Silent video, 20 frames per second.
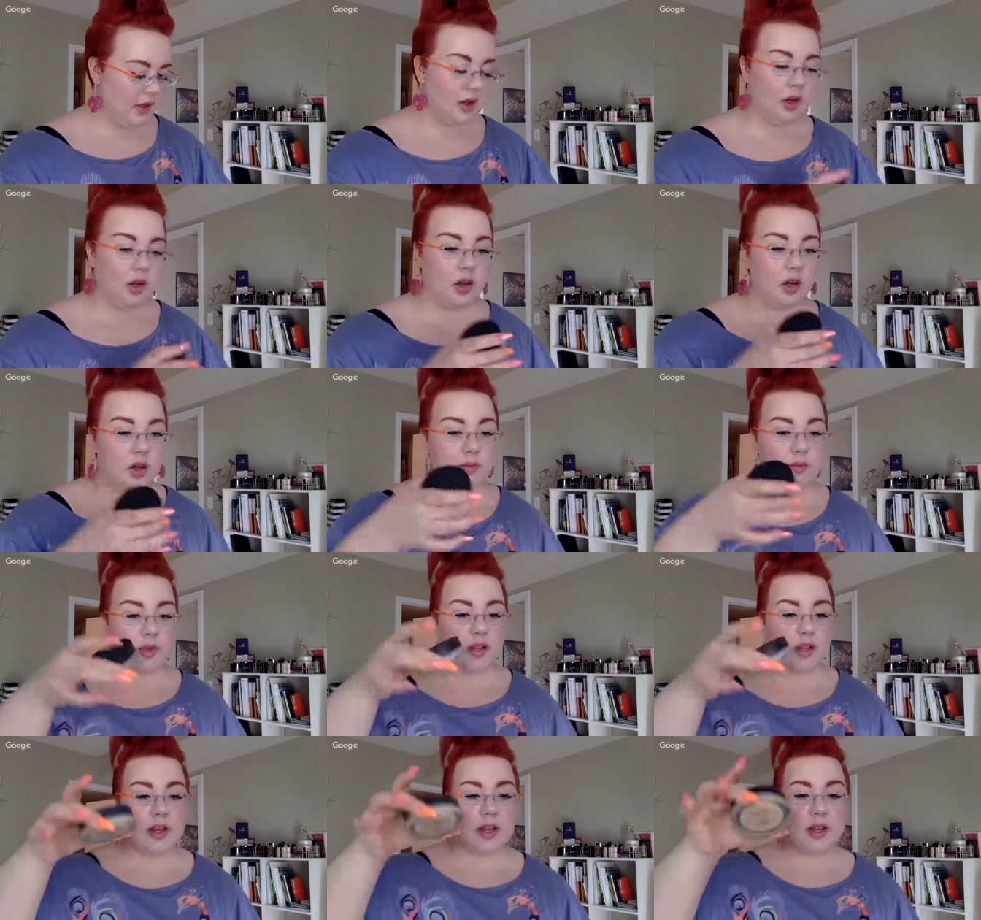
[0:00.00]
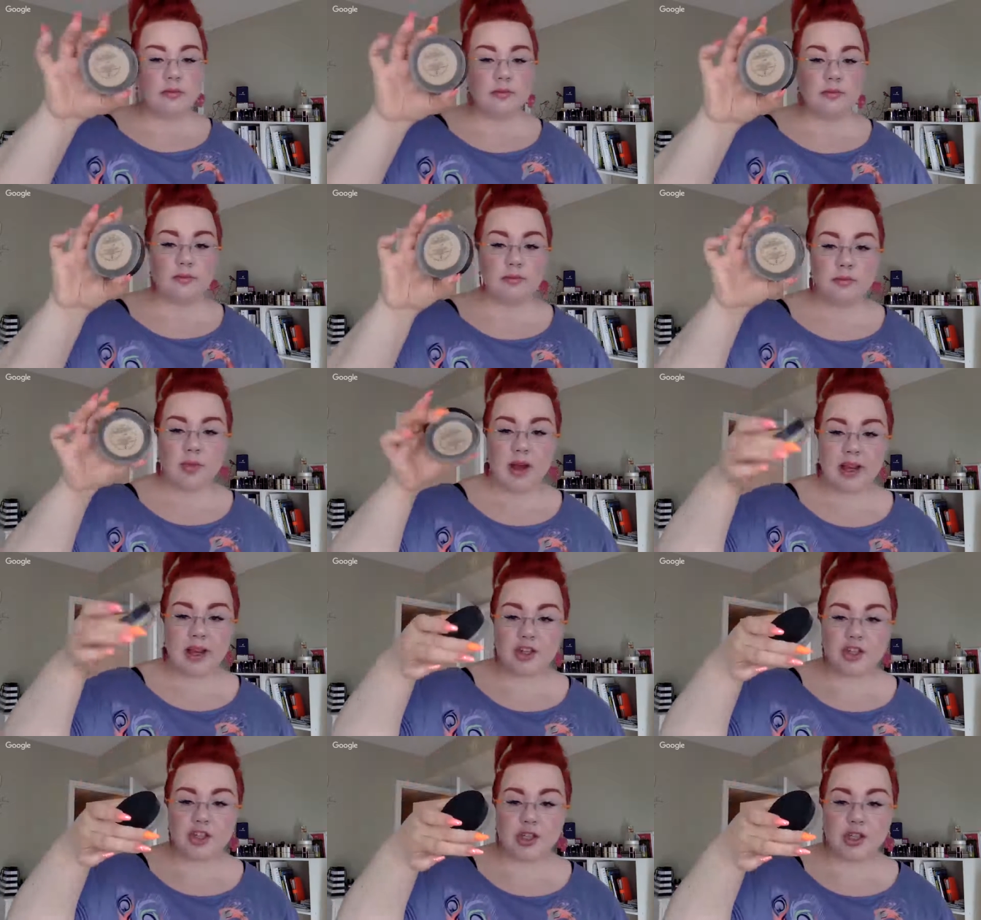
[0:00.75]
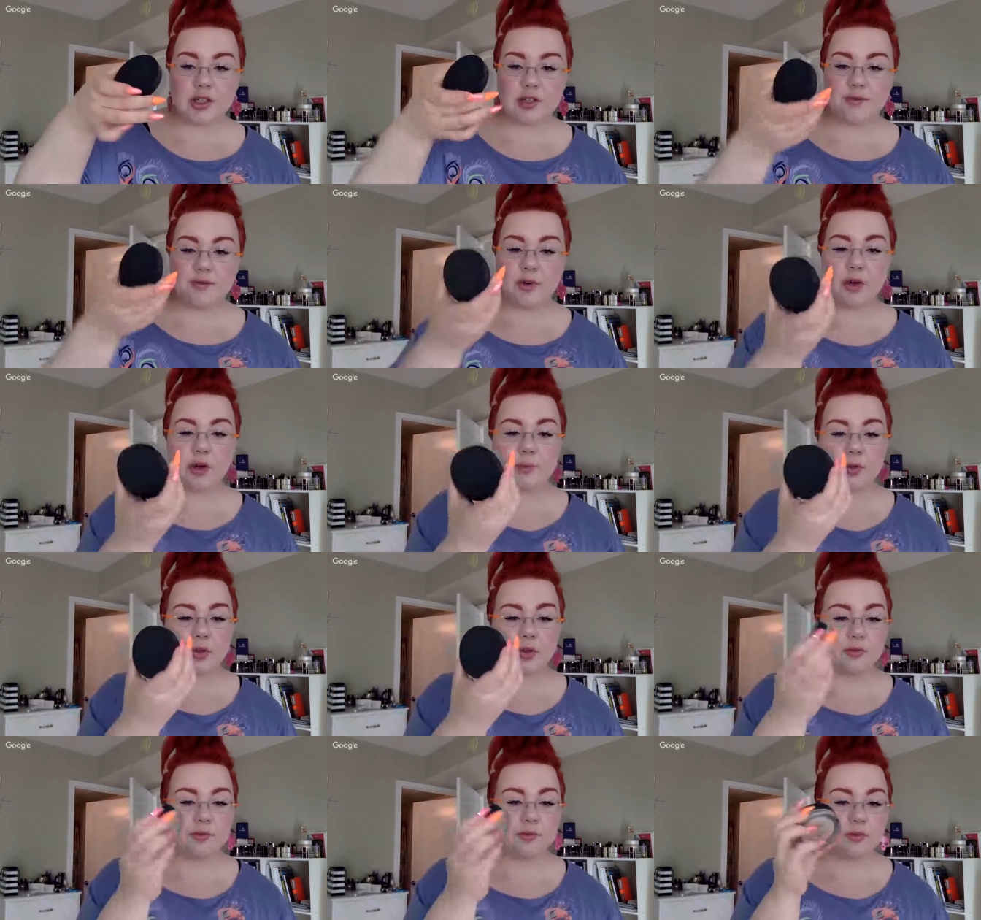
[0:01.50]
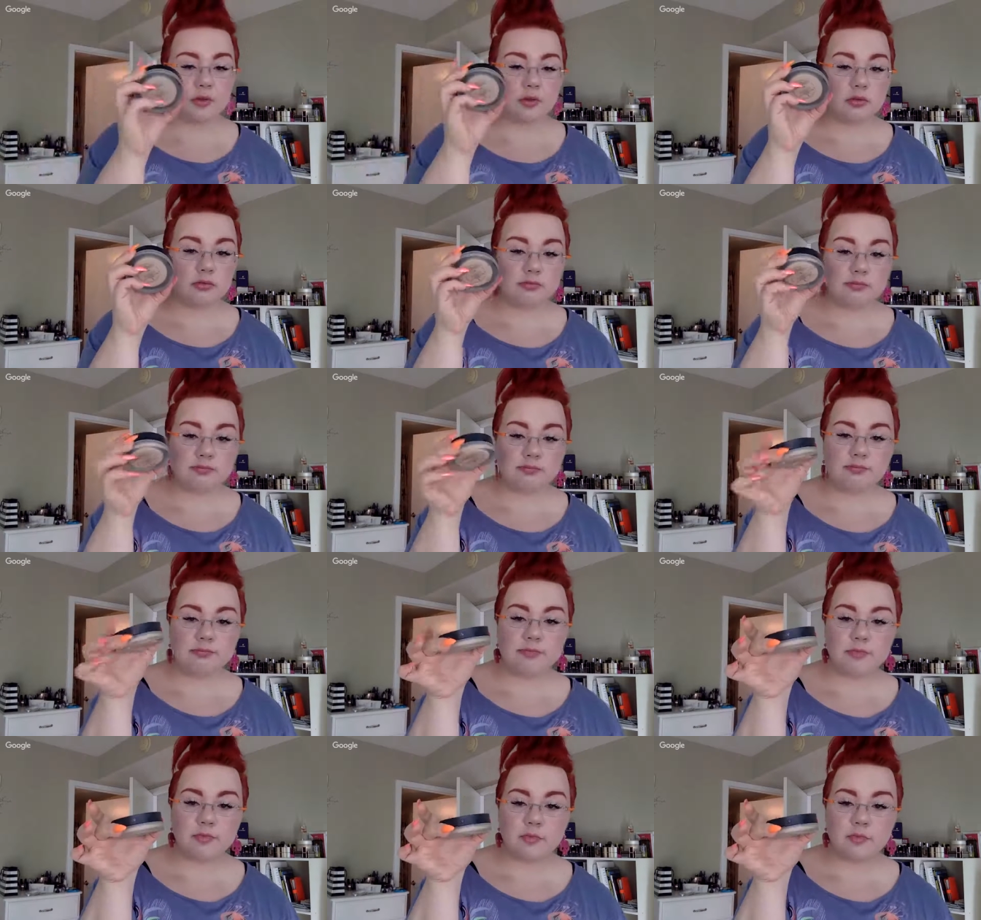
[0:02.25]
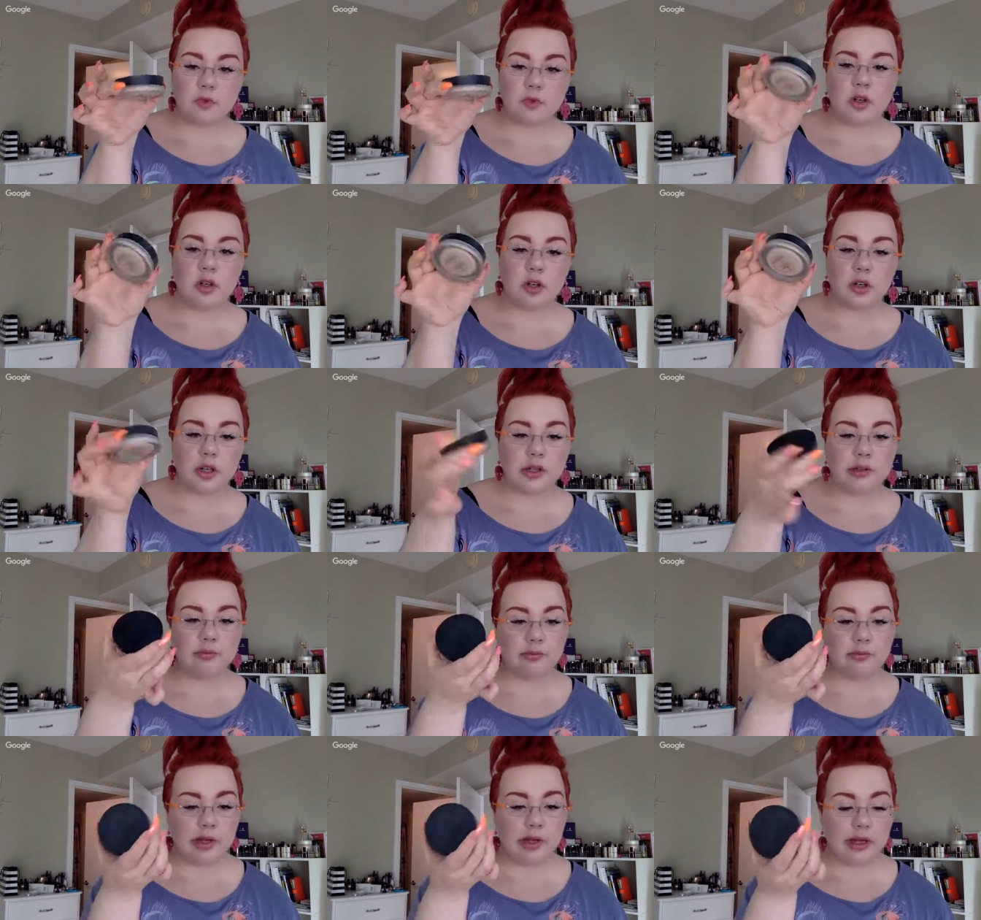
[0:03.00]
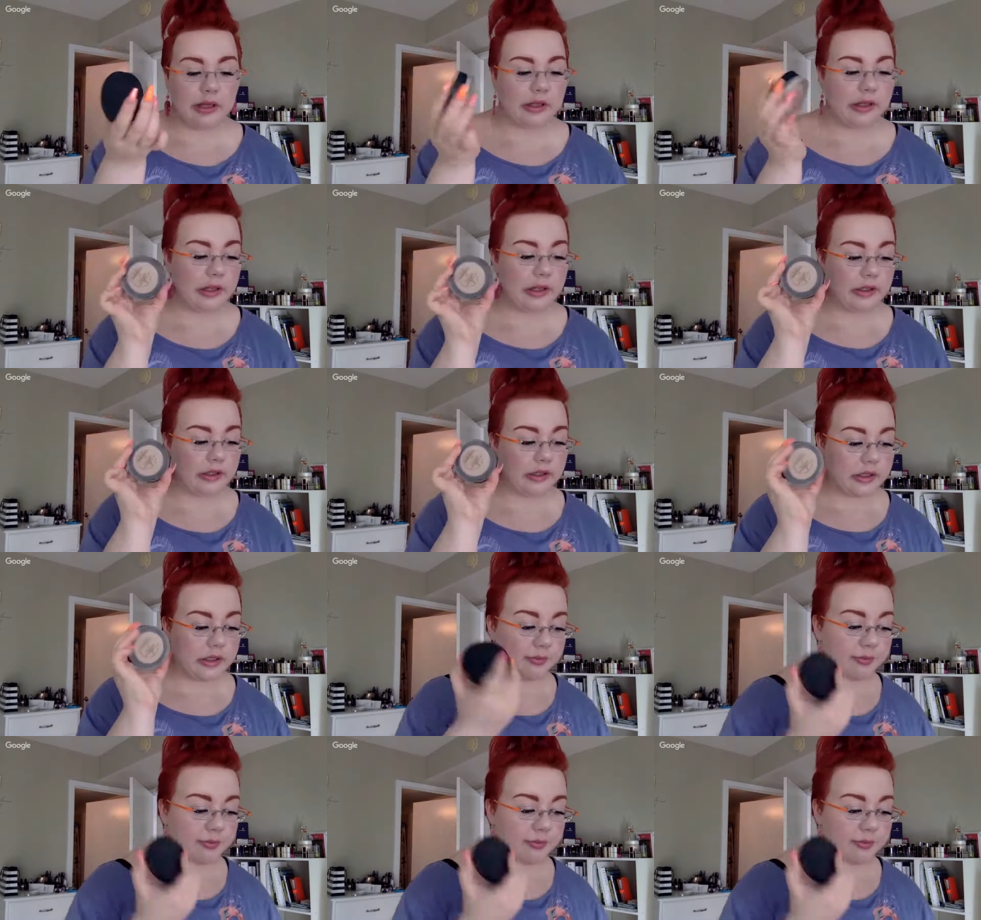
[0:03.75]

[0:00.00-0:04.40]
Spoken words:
Again, packaging is very beautiful, very elegant.